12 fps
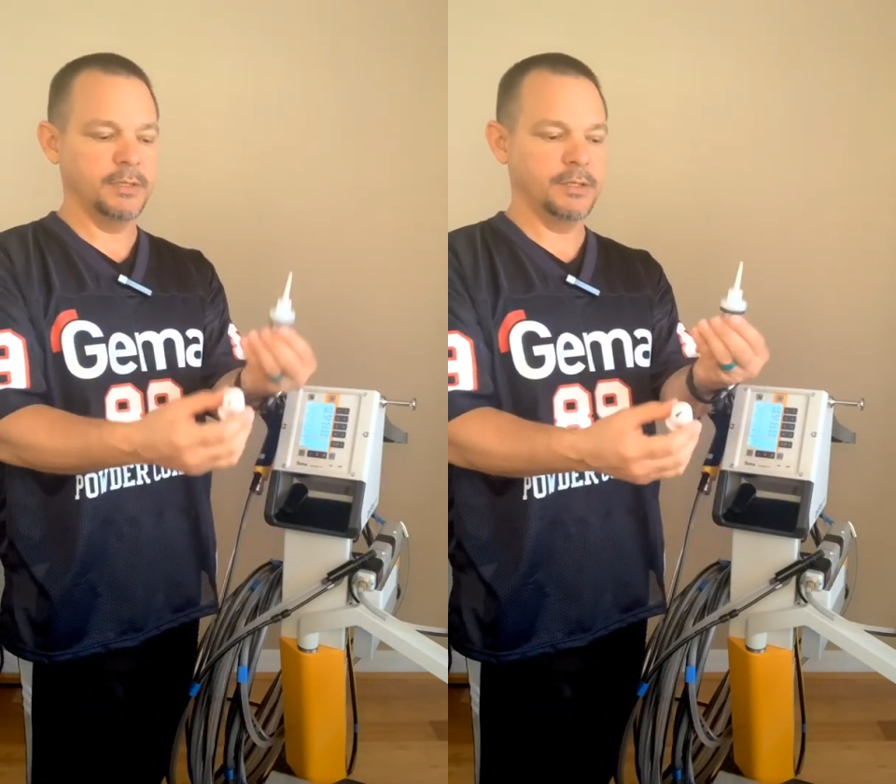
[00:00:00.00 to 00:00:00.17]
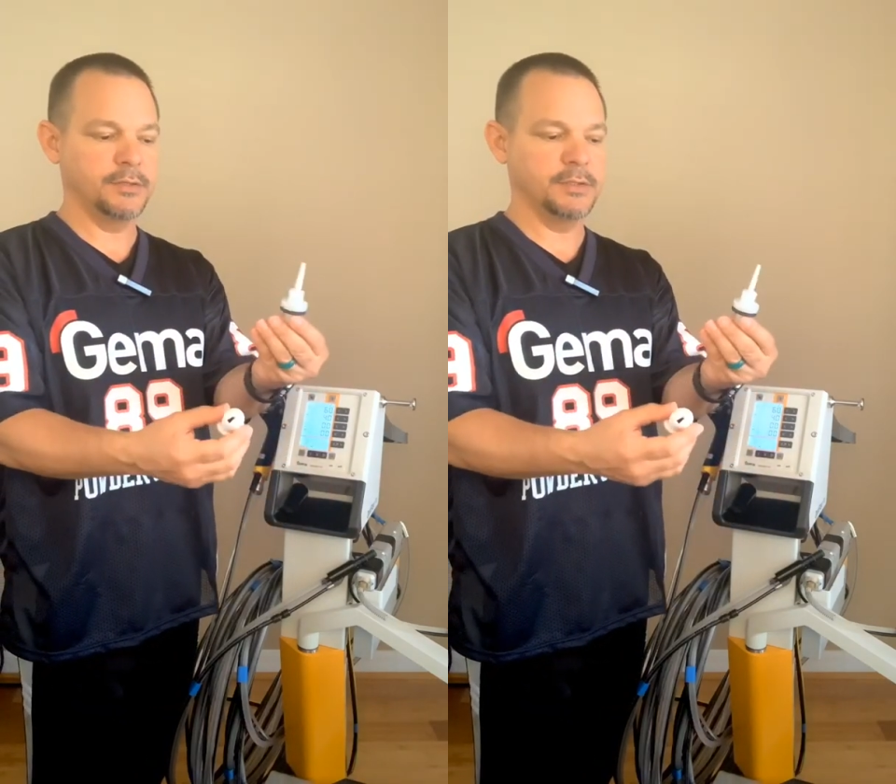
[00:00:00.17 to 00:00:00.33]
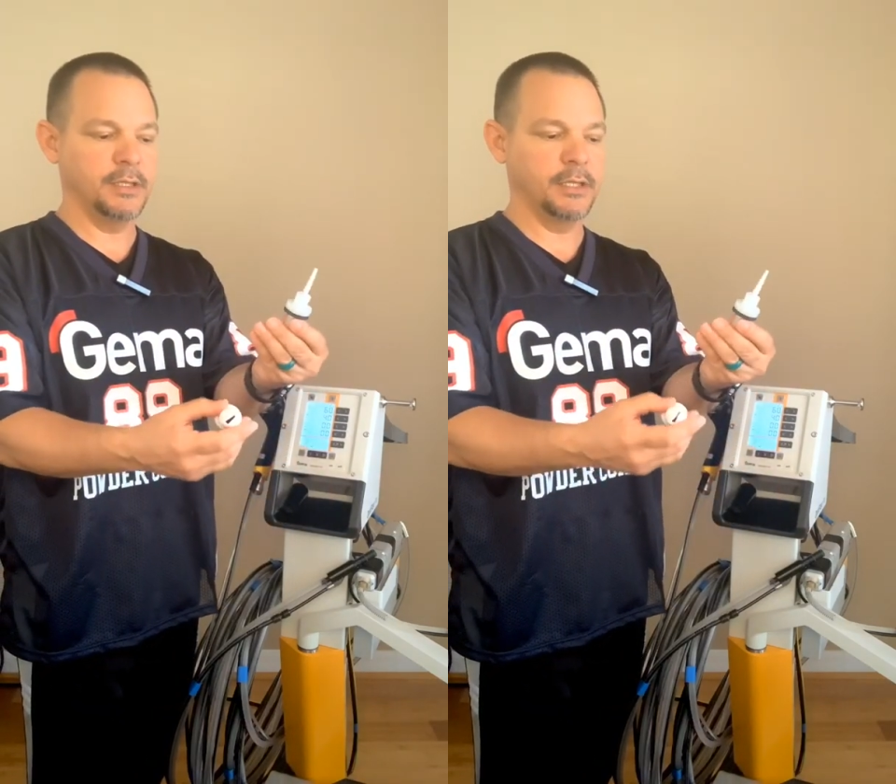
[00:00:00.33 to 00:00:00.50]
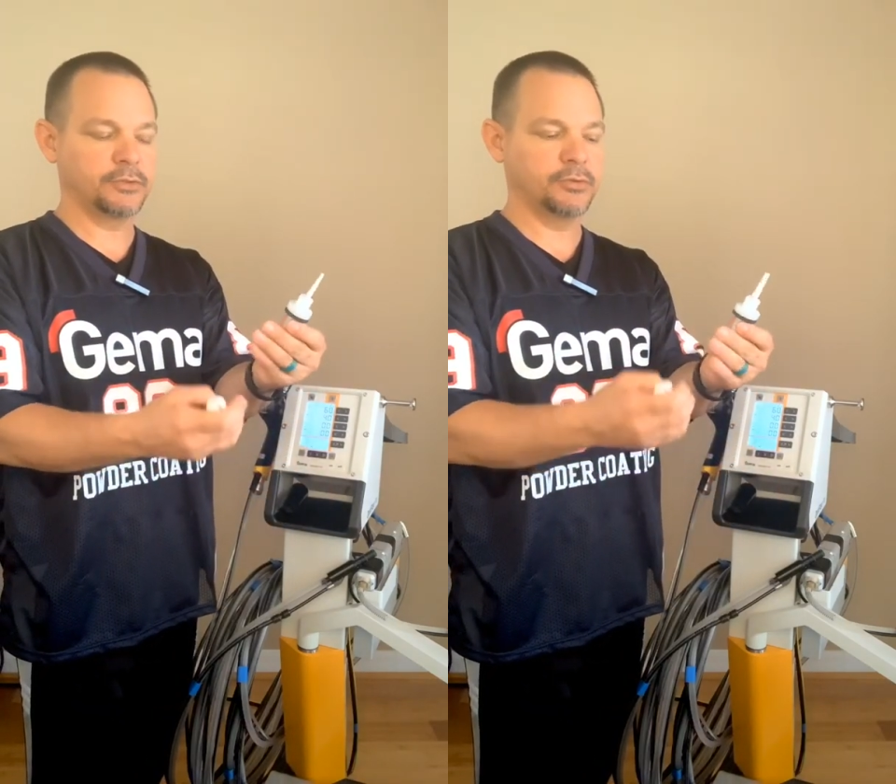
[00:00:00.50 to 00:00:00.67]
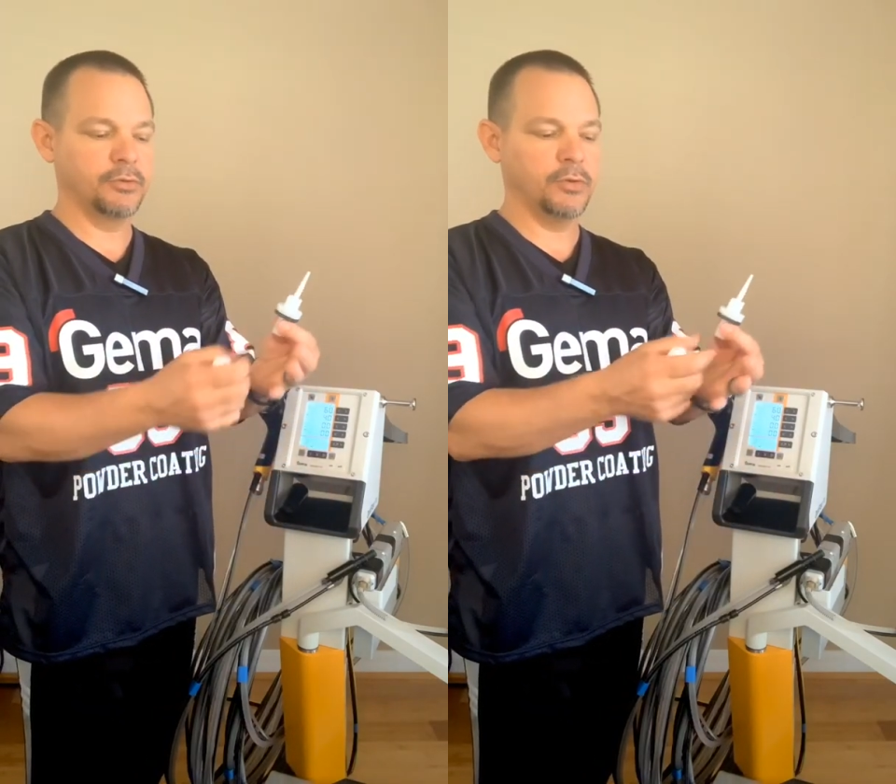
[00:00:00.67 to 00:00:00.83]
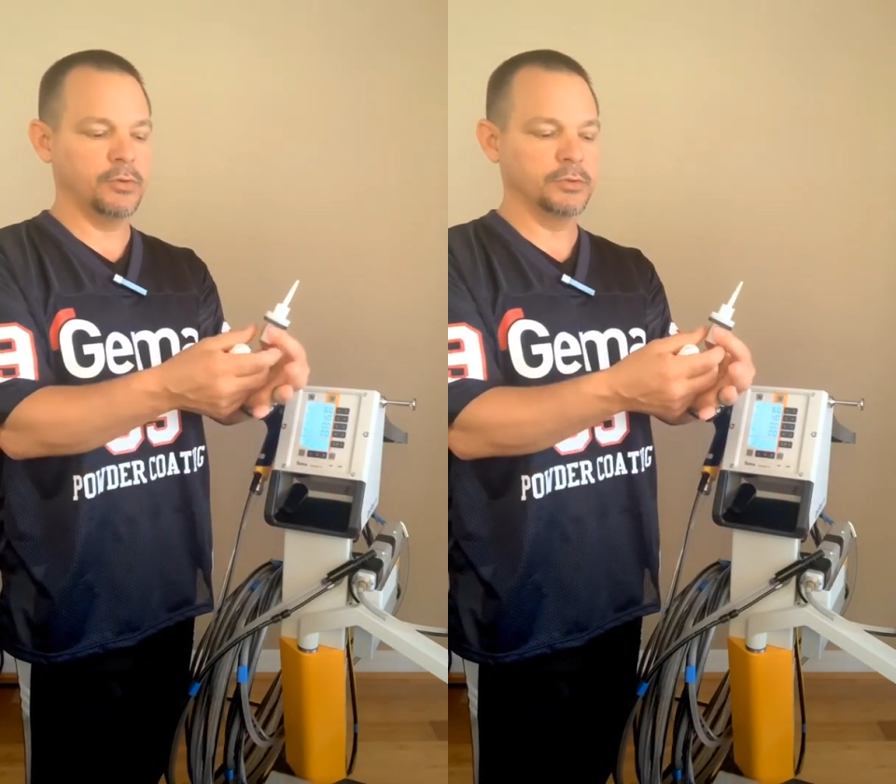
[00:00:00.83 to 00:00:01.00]
here's the
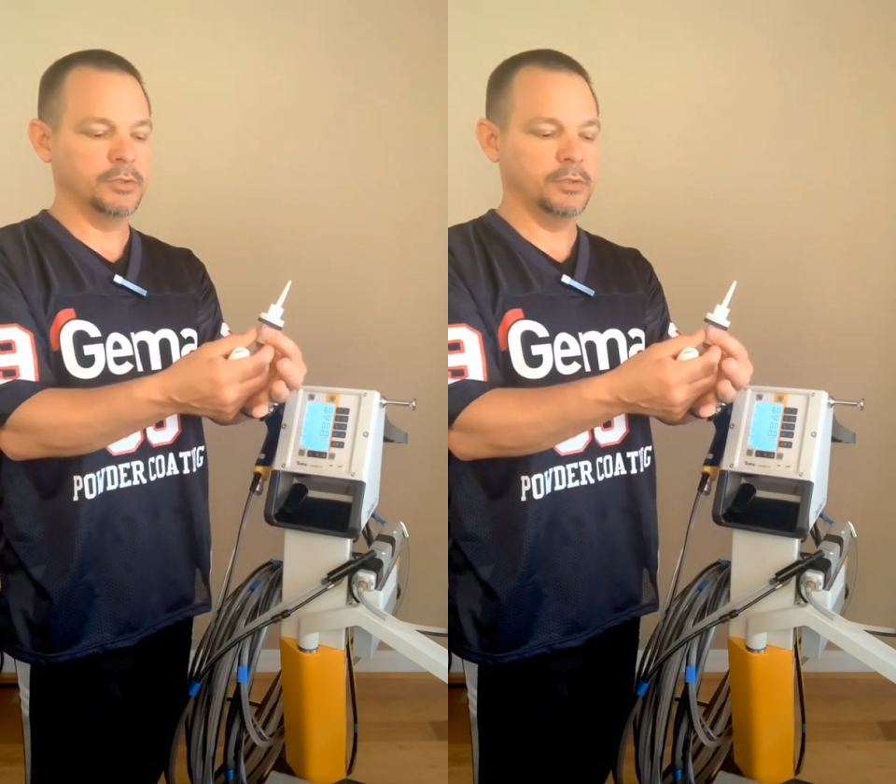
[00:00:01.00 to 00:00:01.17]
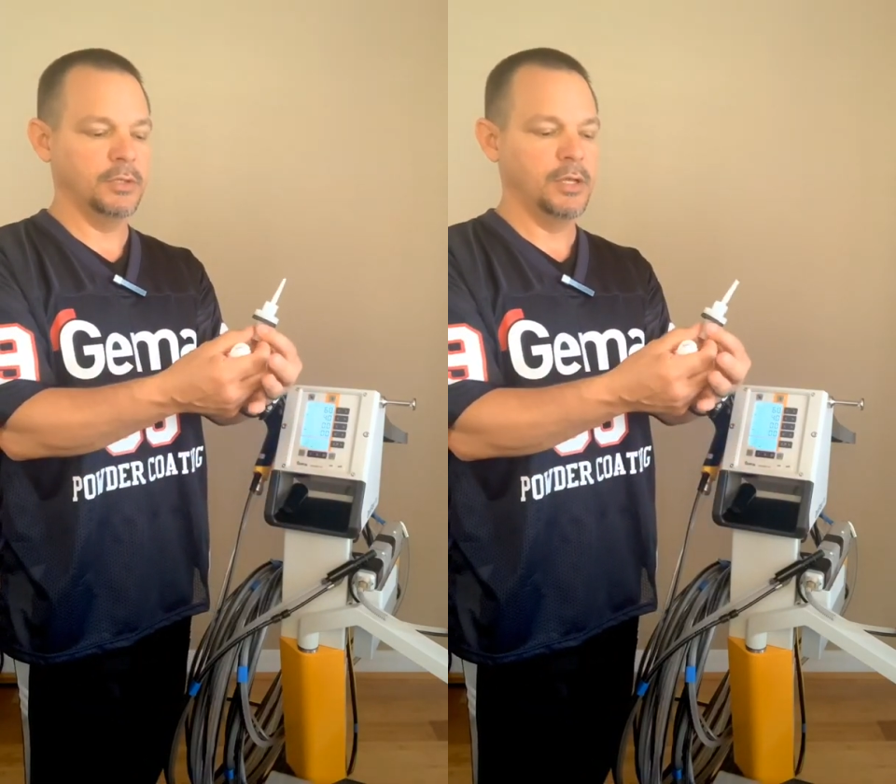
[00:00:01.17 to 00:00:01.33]
electrode holder,